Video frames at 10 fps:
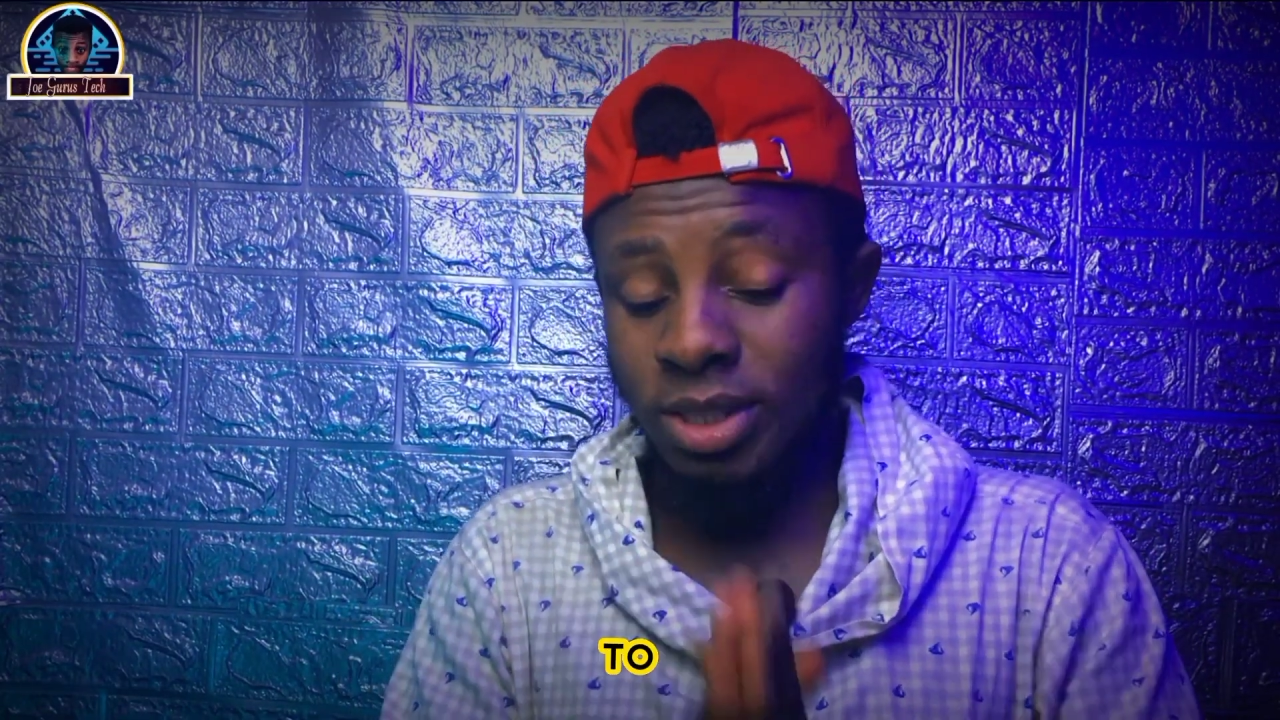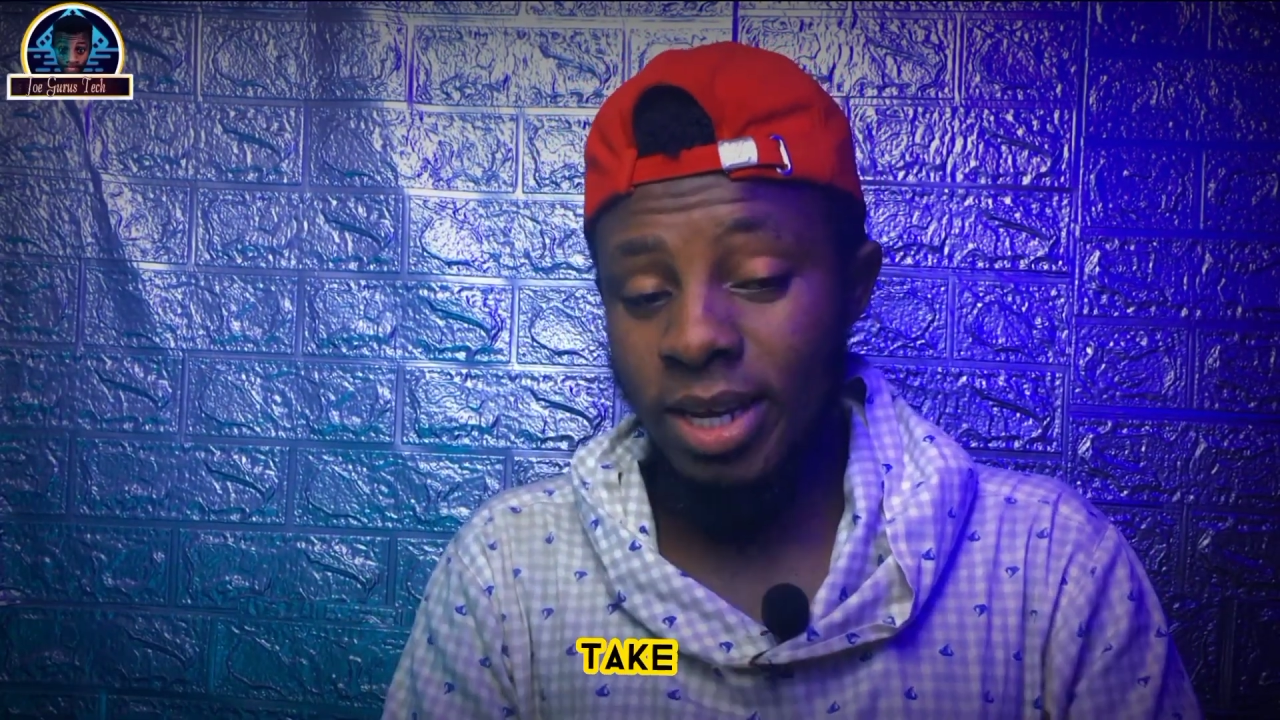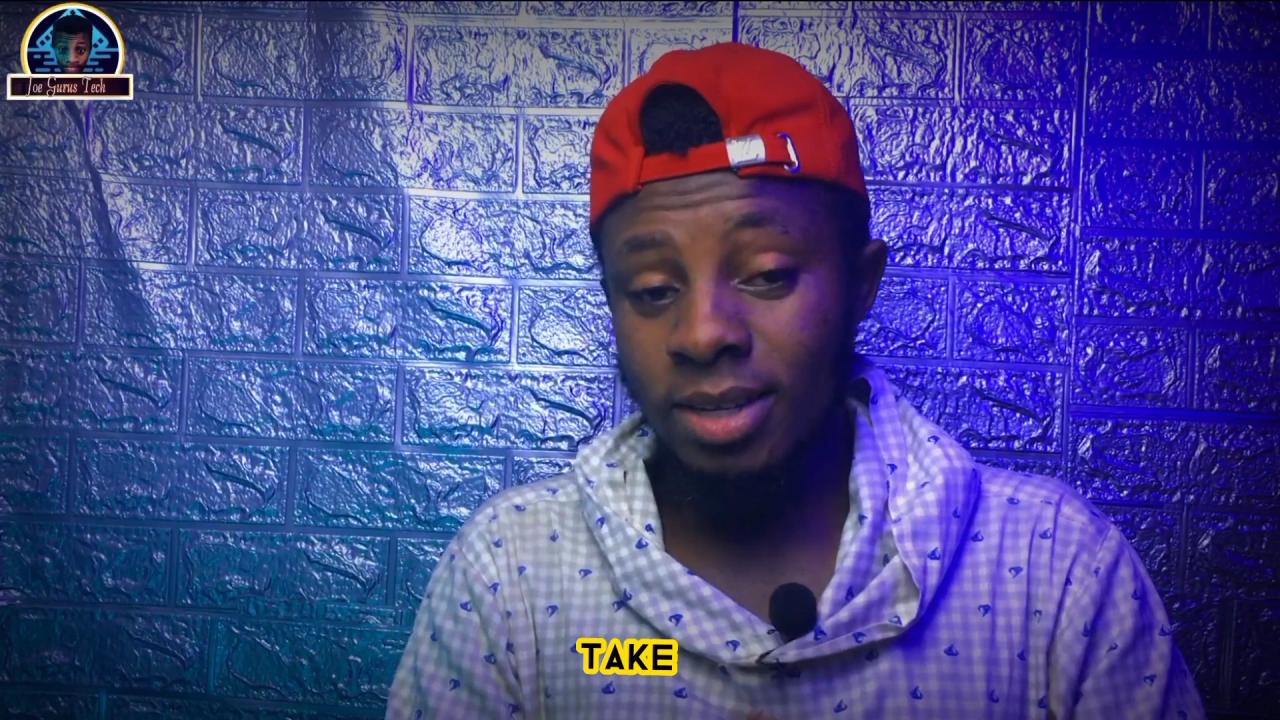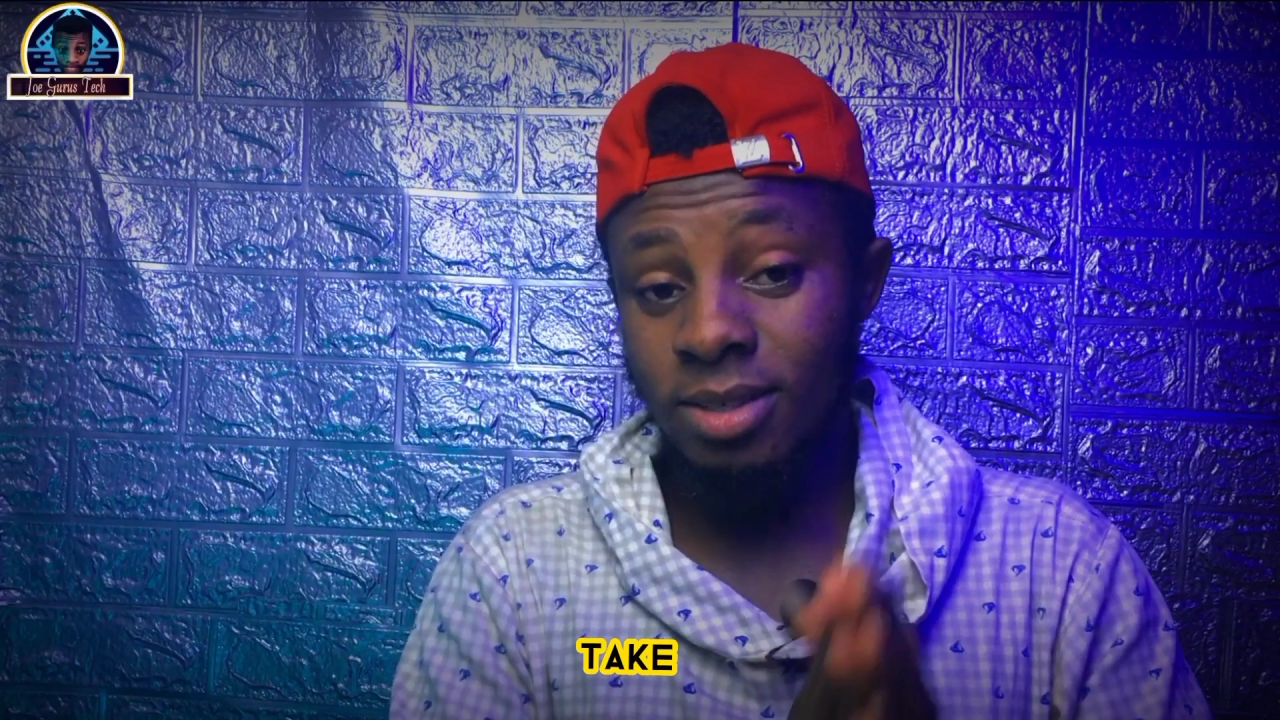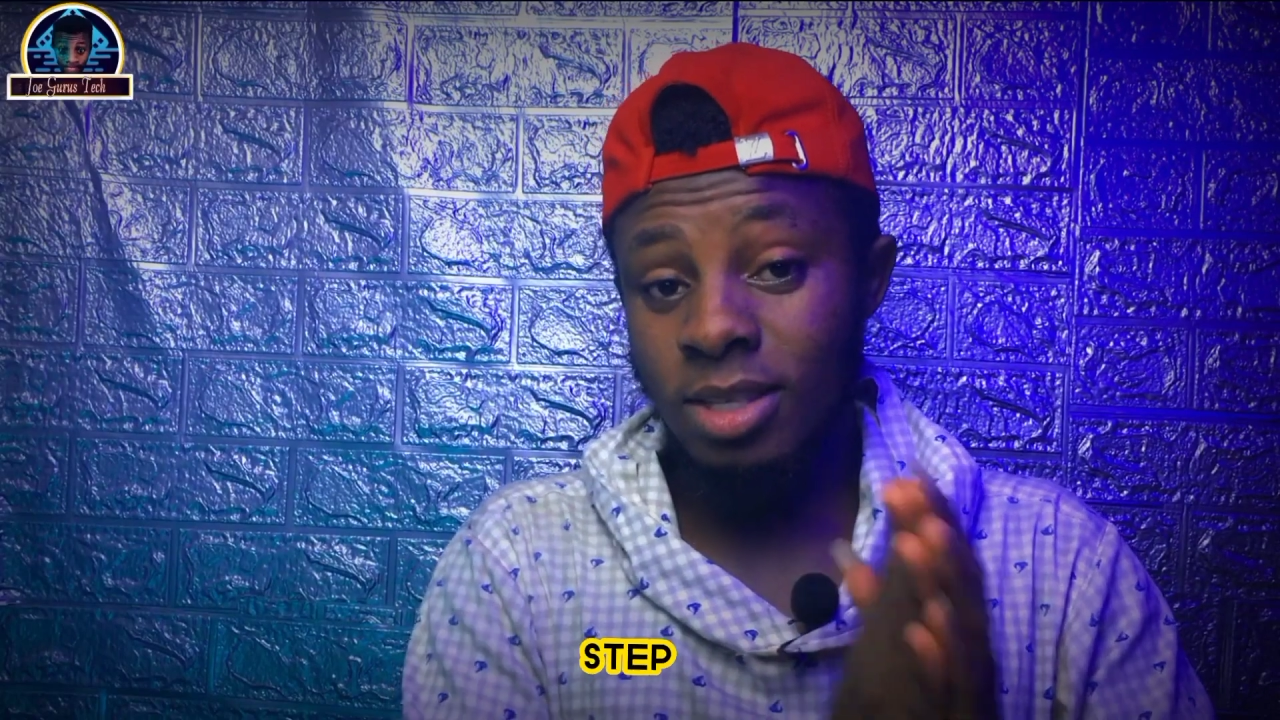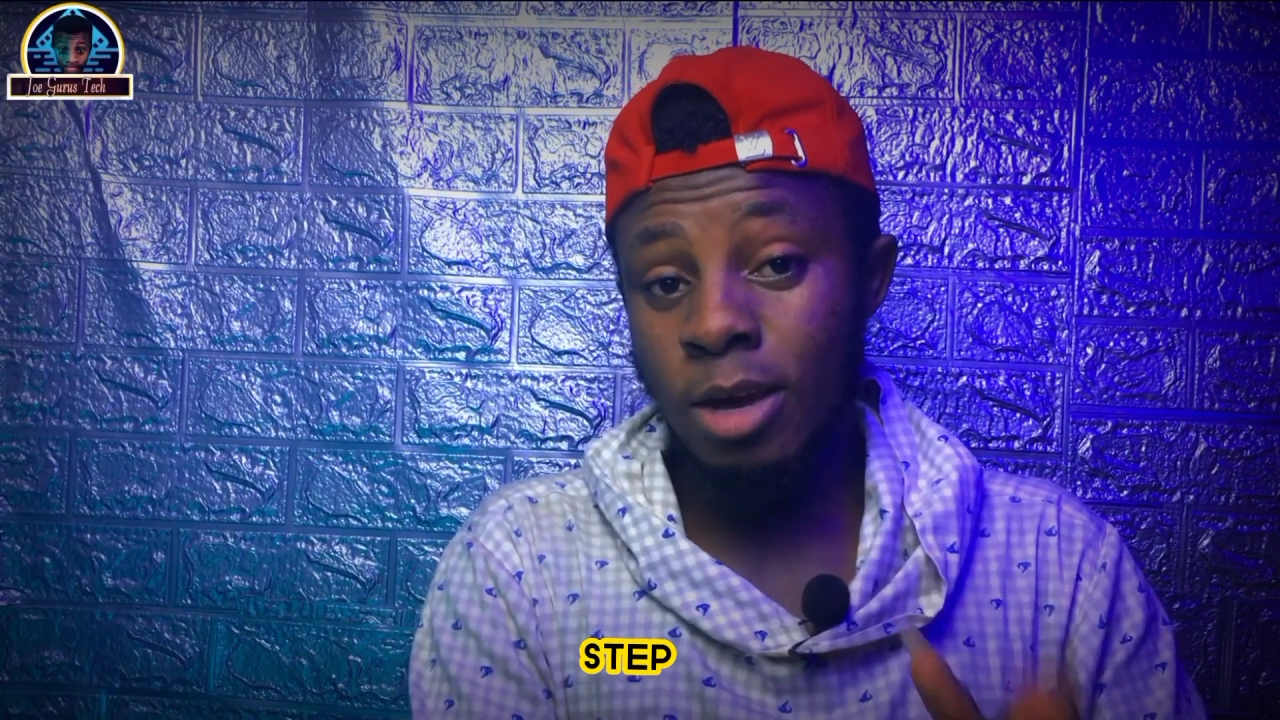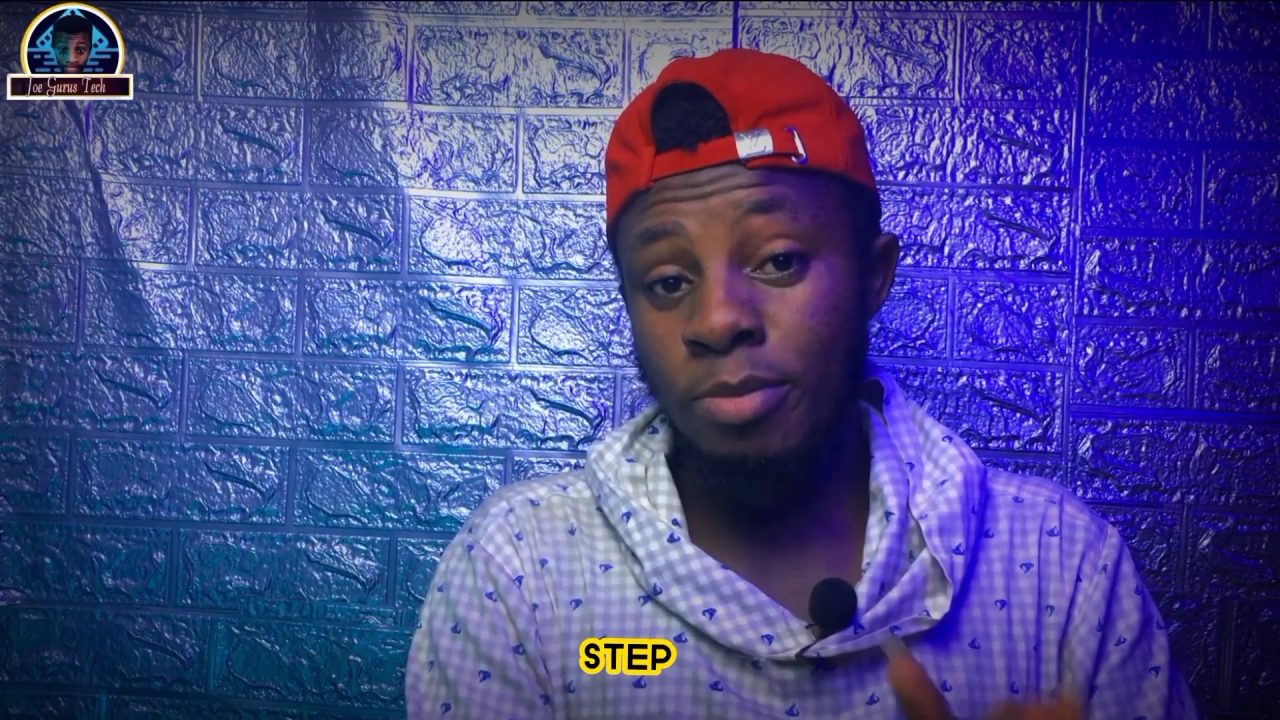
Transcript: take step